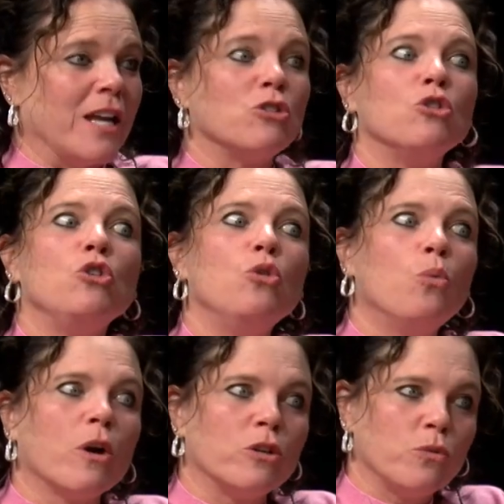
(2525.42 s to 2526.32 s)
So you
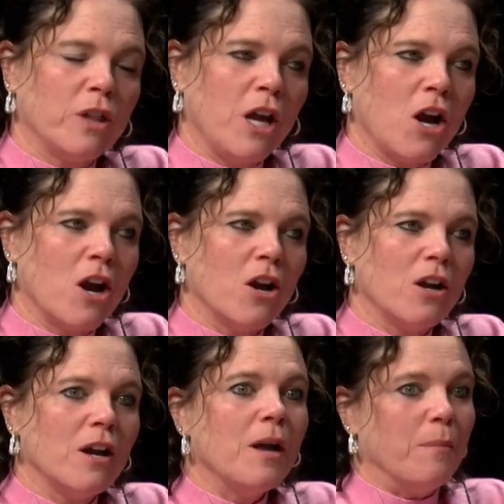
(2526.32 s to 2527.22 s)
worked really hard,
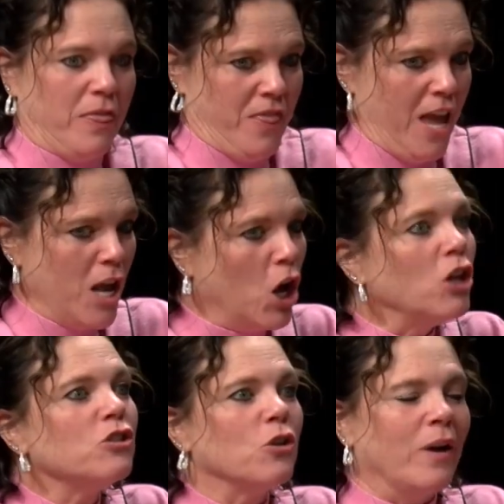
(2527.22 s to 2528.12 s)
but they
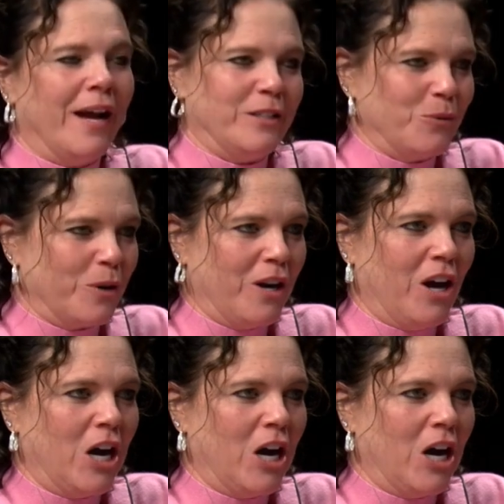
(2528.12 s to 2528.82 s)
also had to work hard.